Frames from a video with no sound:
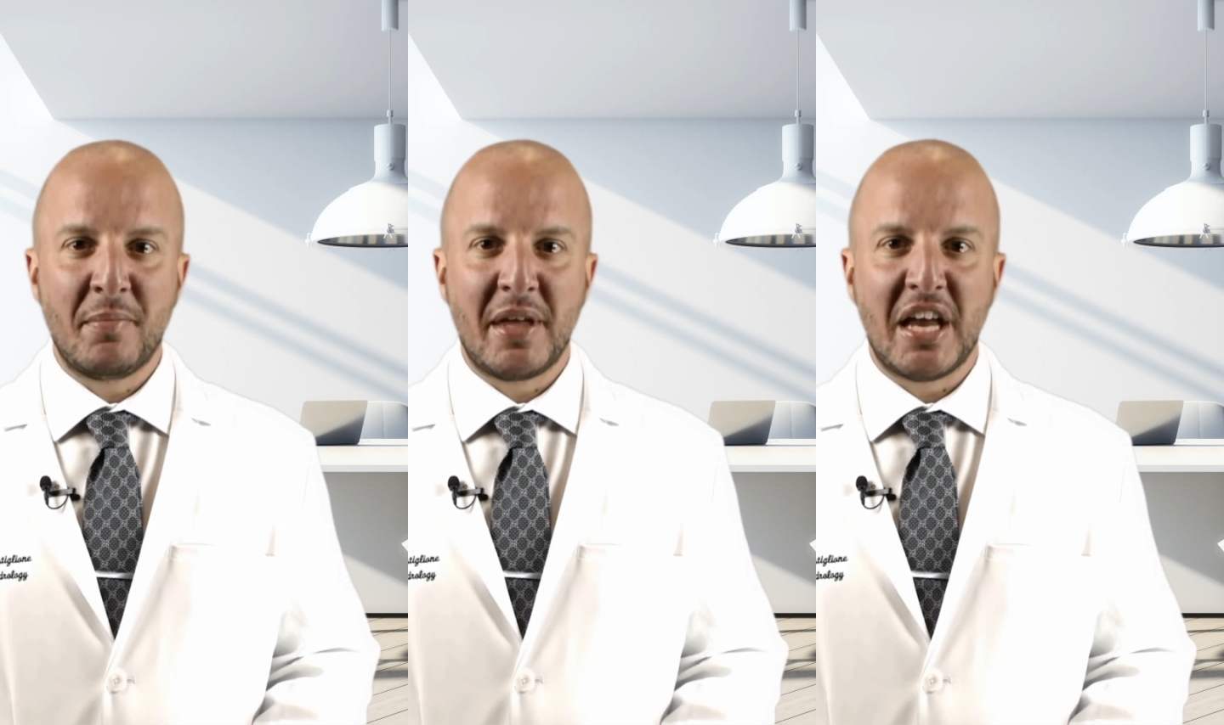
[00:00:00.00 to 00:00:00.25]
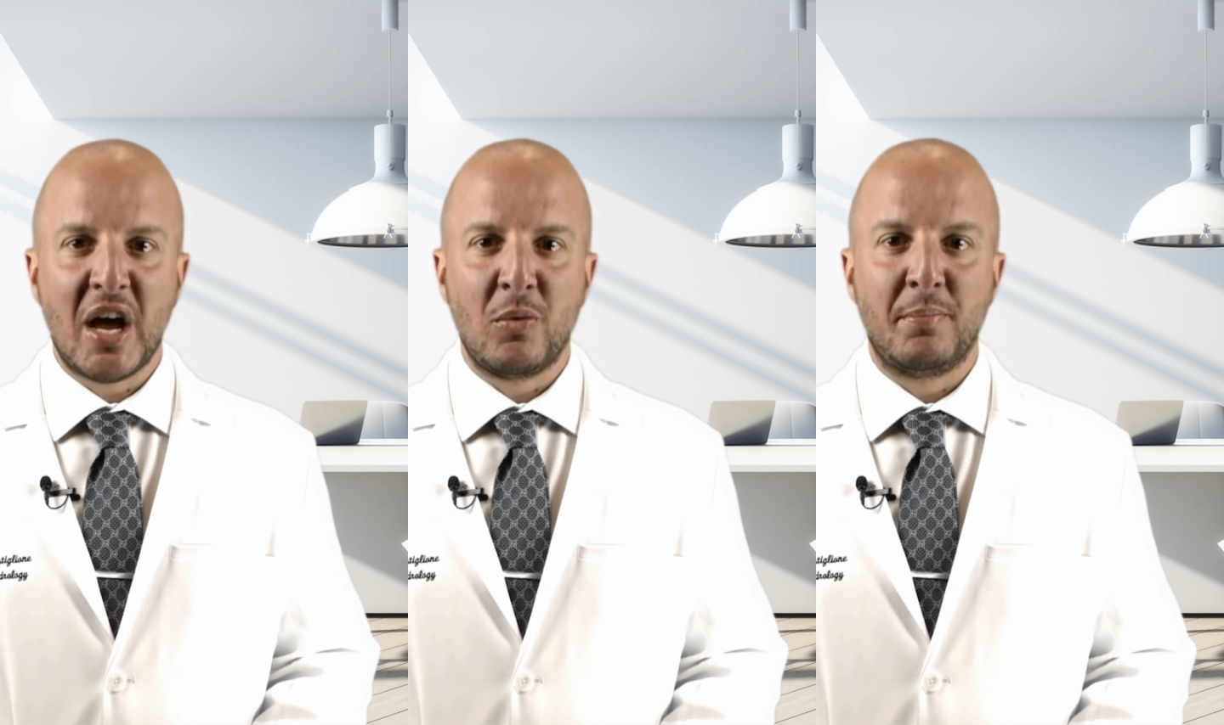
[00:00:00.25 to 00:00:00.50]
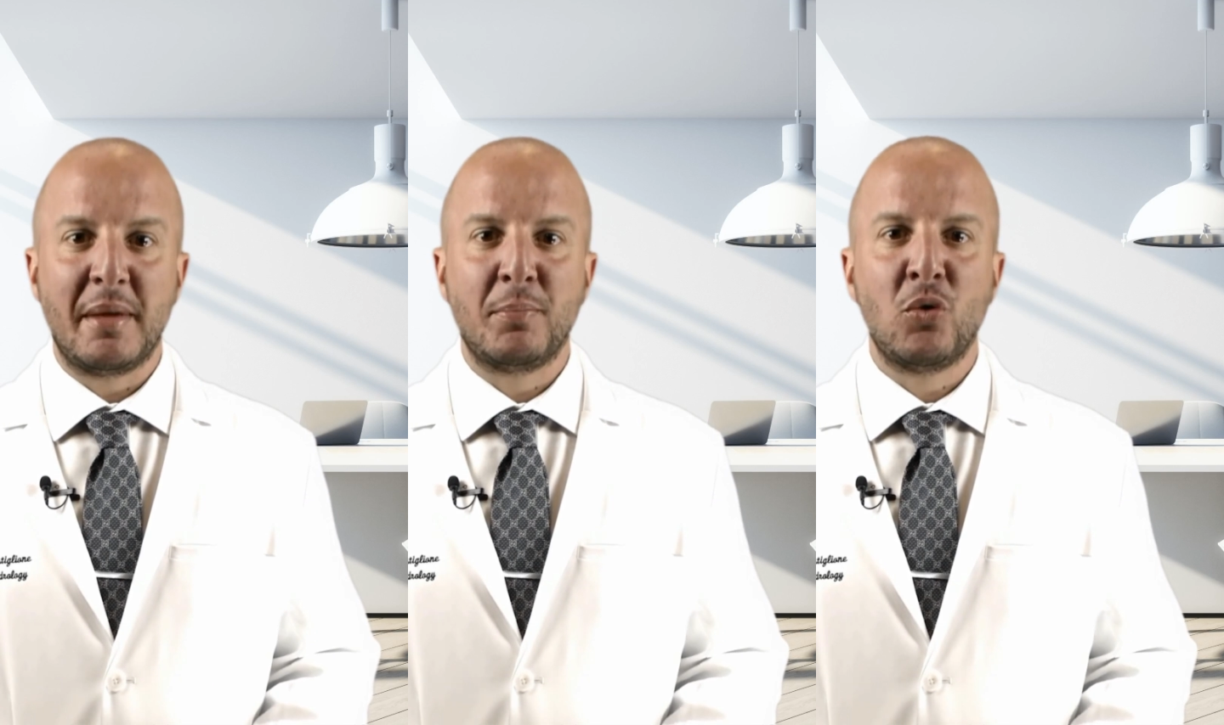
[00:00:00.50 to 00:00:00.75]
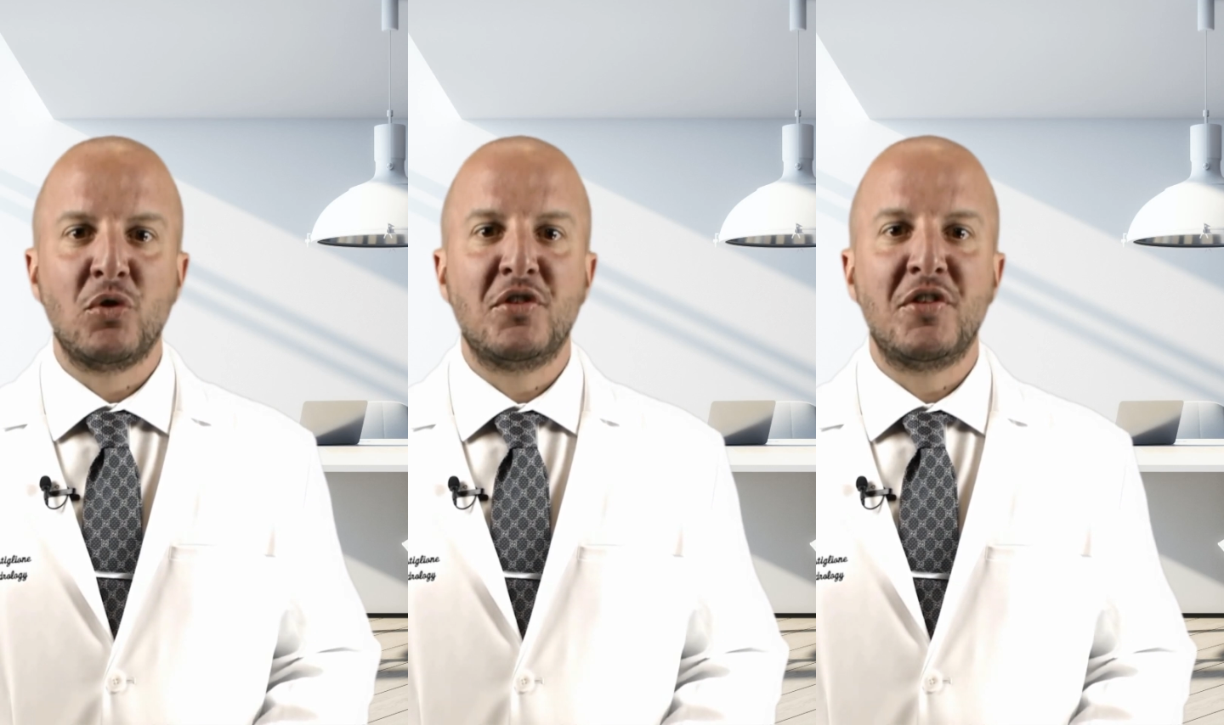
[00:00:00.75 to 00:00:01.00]
might help
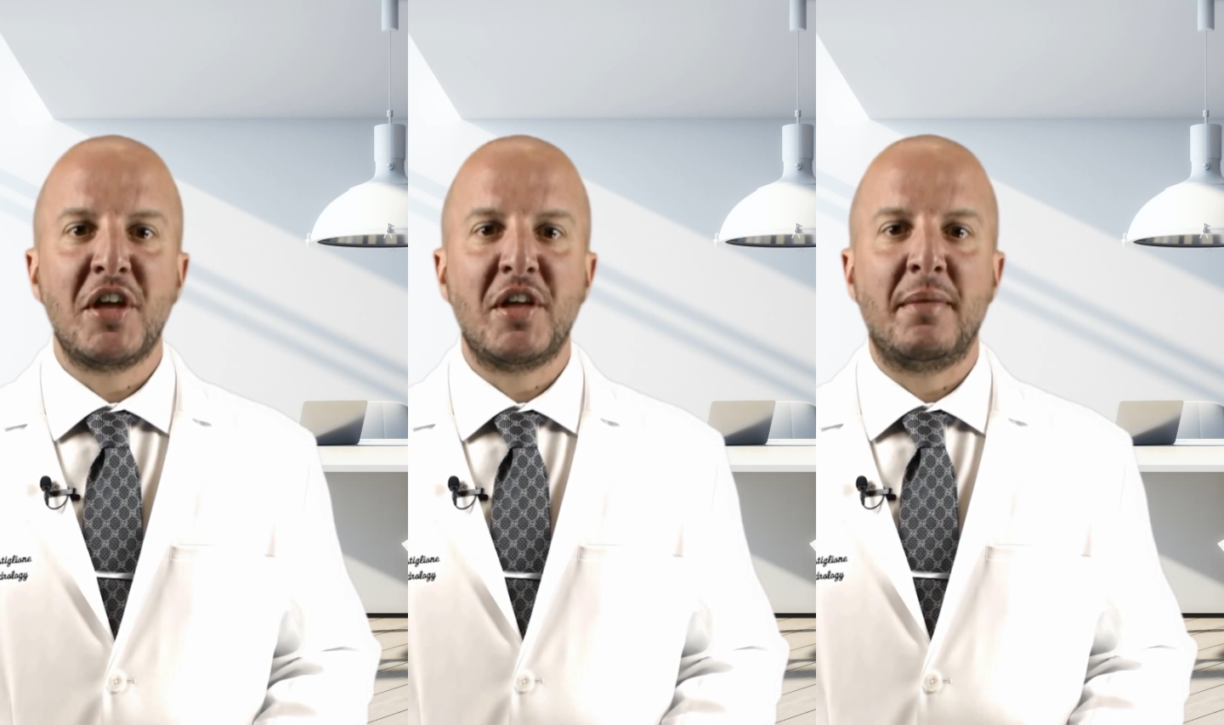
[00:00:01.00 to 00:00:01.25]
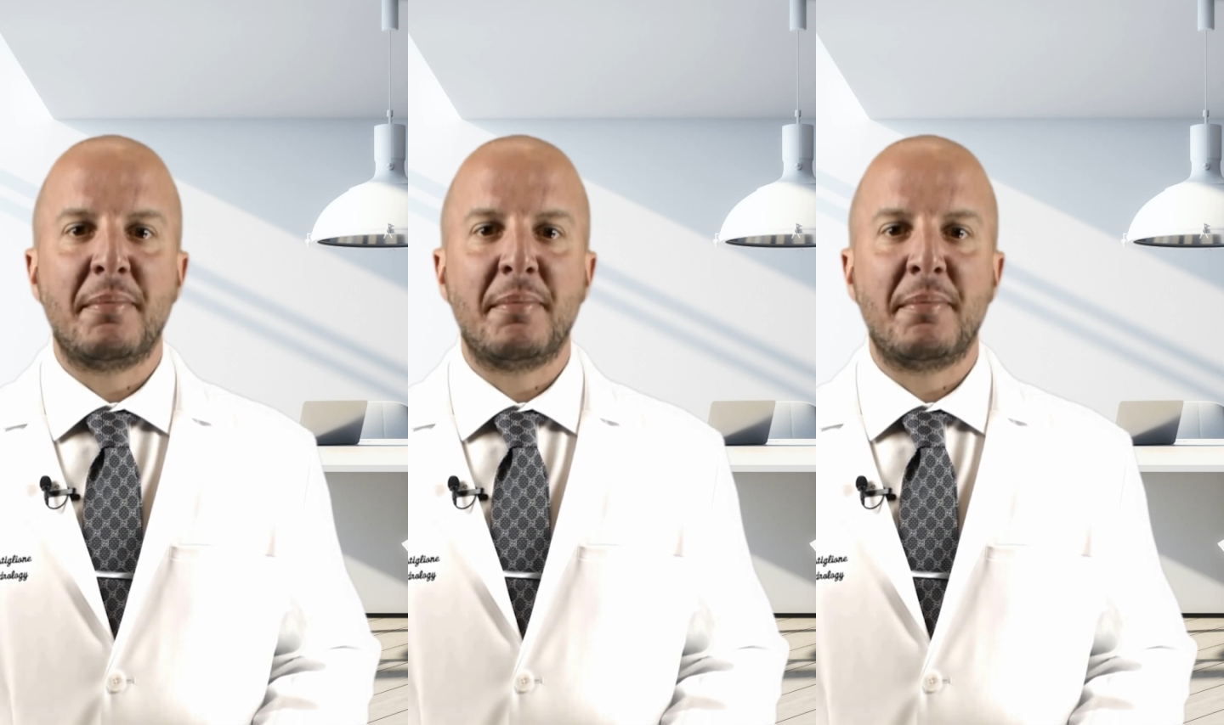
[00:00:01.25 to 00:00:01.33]
people with very